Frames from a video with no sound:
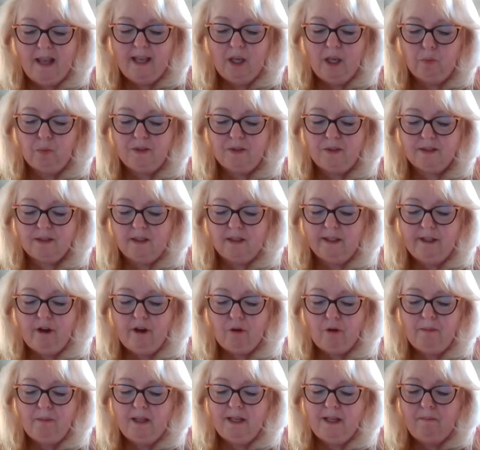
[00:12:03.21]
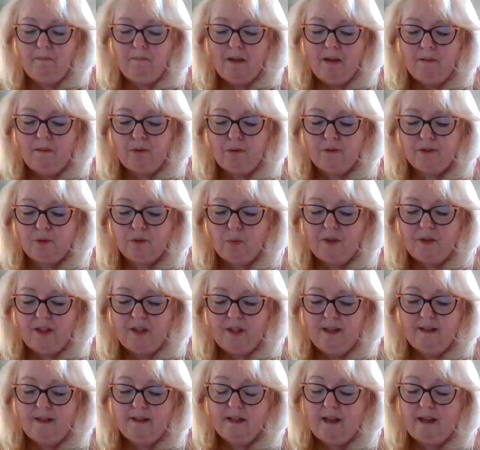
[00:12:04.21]
It was clear many members
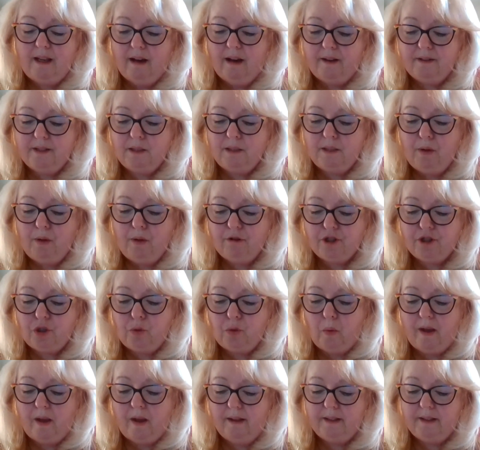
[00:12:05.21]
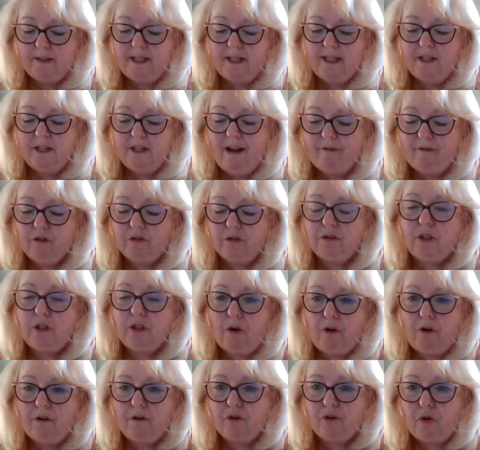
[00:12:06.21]
within goddess spirituality never
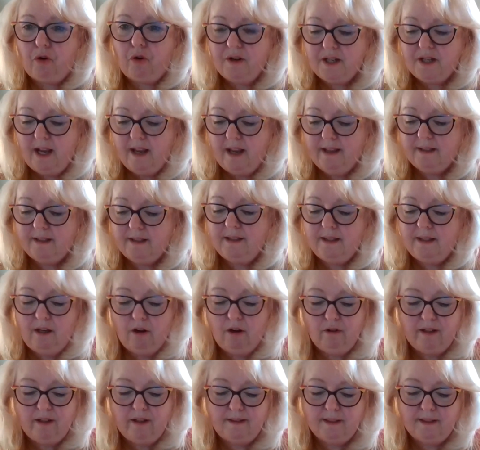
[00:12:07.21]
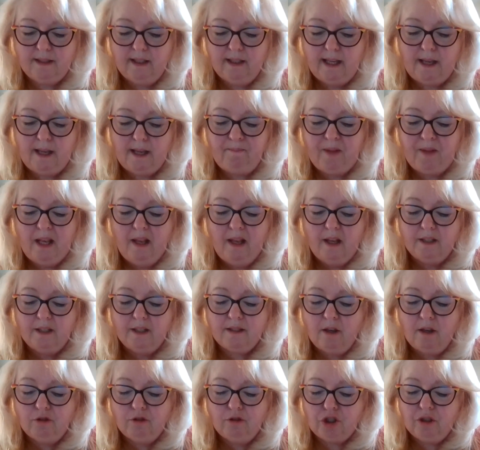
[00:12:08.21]
learn or take seriously
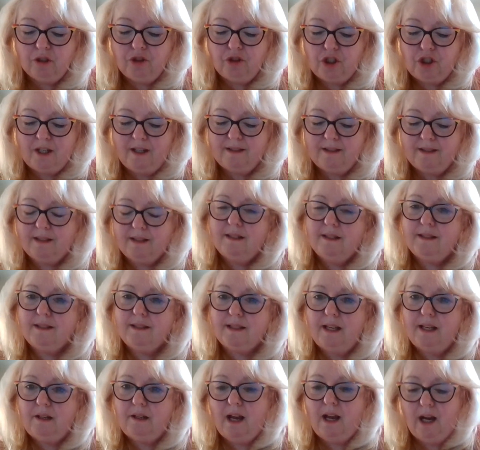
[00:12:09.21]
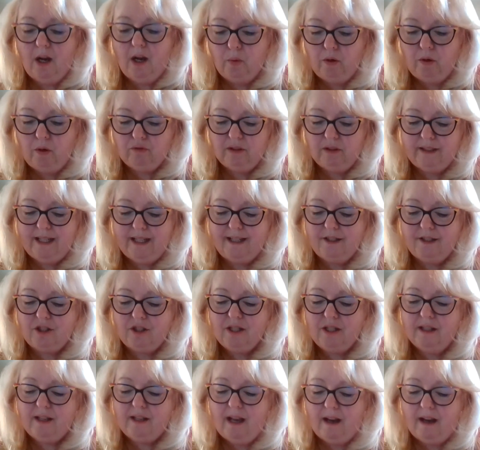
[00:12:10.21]
social justice and how it relates
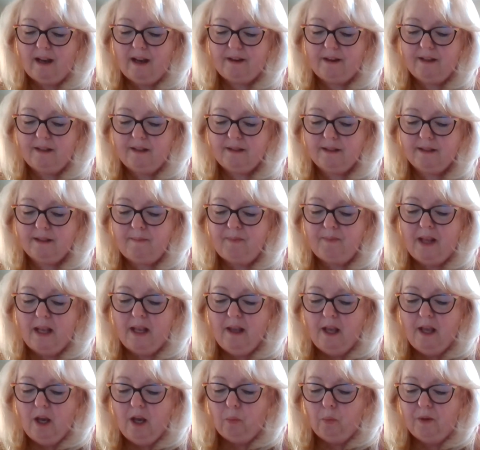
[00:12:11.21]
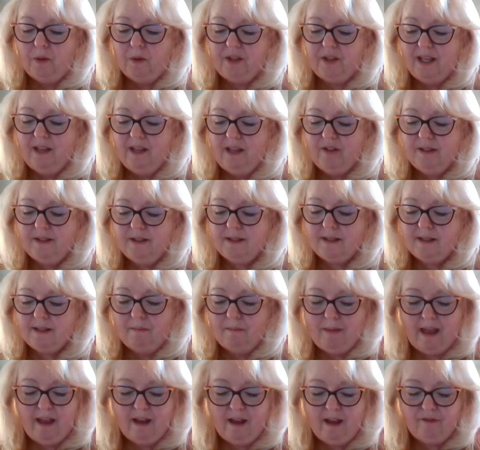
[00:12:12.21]
to goddess, with even
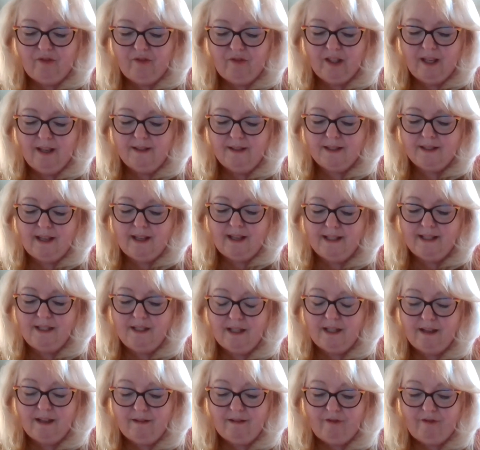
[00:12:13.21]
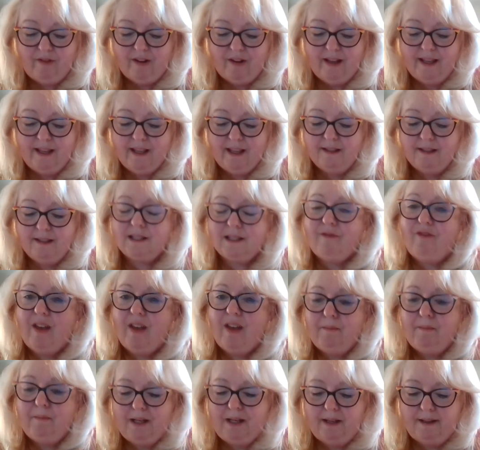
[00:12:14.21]
some advocates identifying as
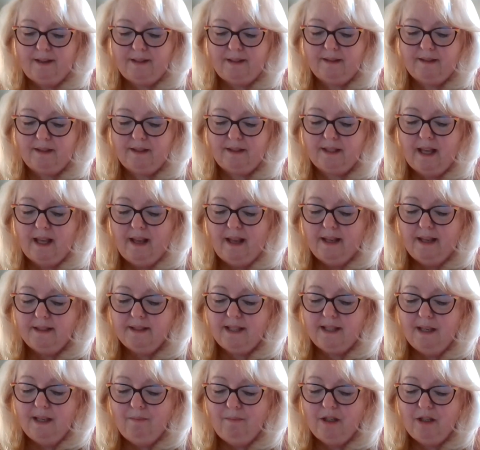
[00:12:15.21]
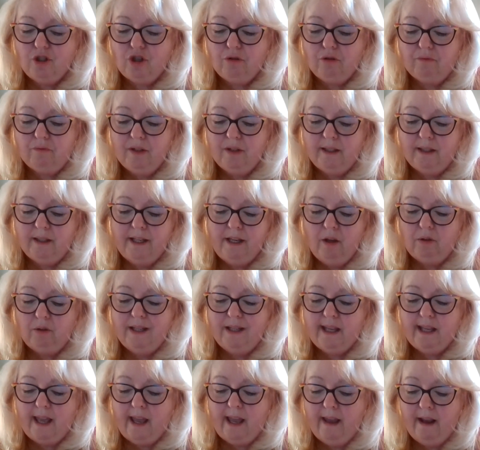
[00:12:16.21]
feminists seeming to really
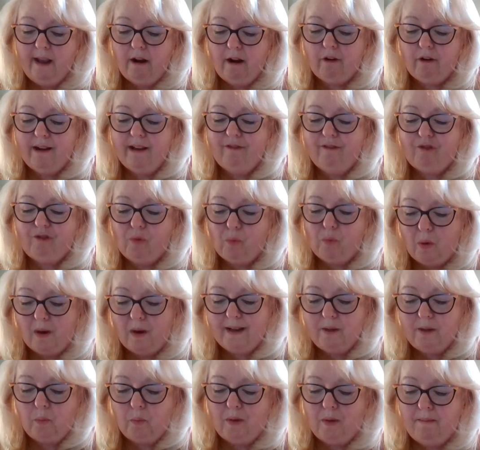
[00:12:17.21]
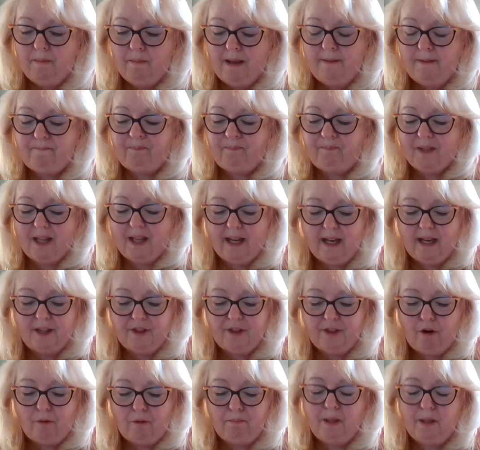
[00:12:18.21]
only care if white women
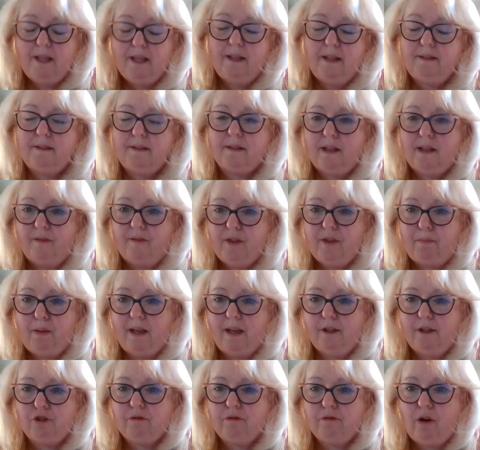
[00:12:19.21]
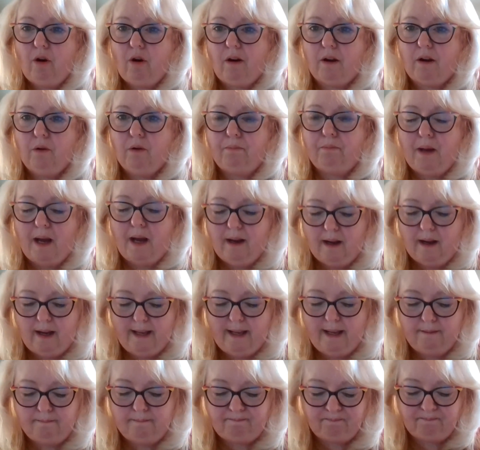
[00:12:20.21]
got their piece of the patriarchal
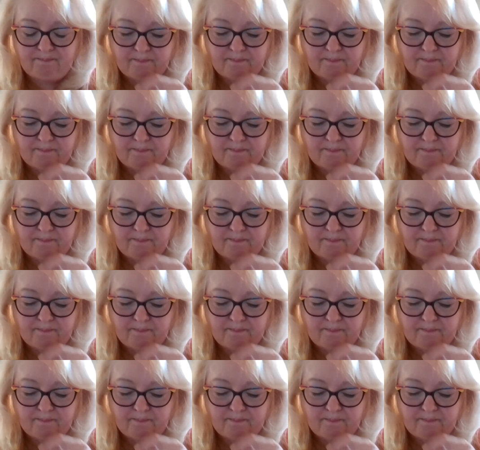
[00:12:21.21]
pie.